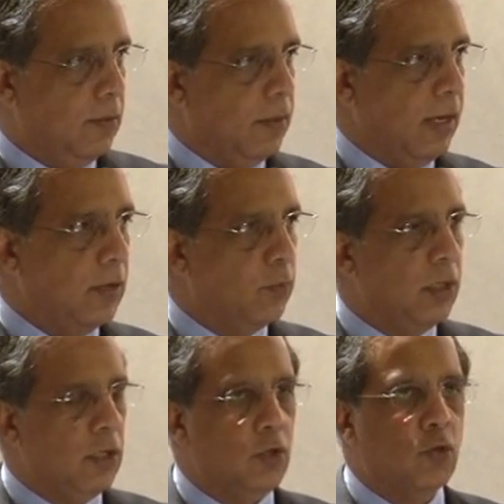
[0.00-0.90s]
that we
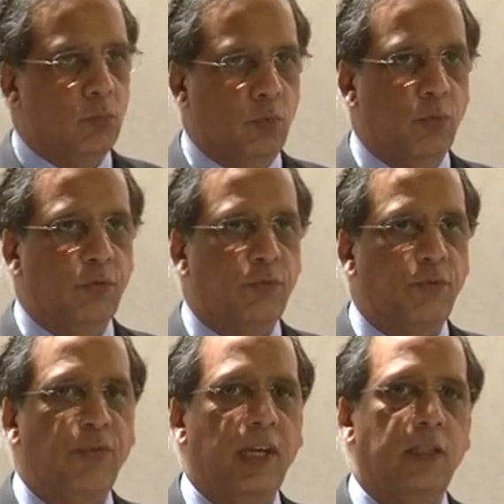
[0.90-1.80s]
need to move to
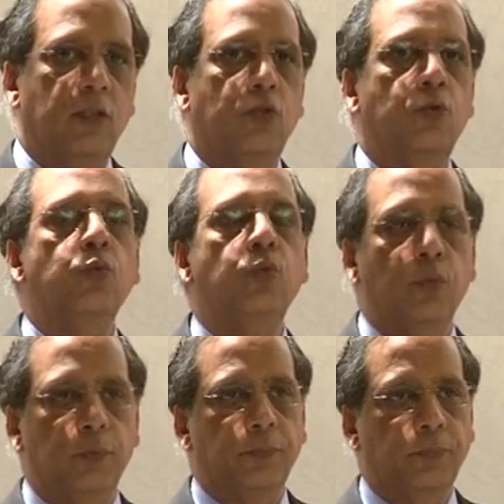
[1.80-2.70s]
phase two.